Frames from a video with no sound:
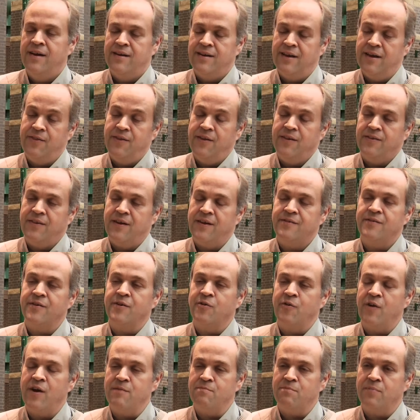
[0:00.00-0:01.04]
And I think that's a
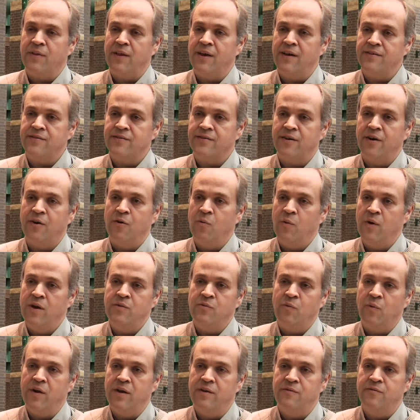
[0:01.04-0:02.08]
great plus, a
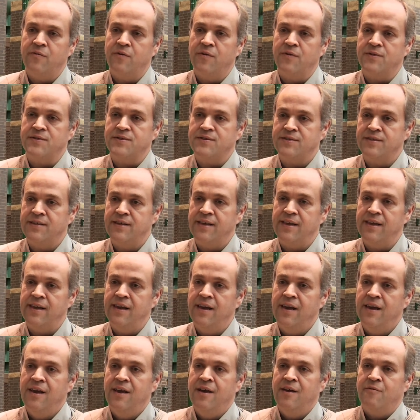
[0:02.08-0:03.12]
win-win for the city,
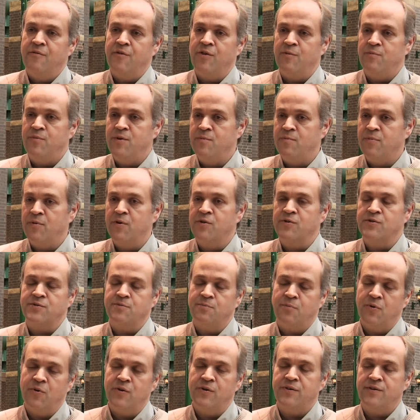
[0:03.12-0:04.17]
for the people who
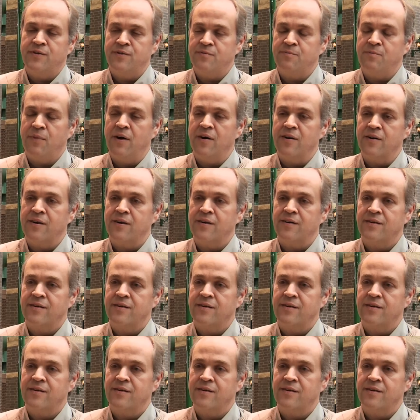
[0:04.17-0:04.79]
support this park.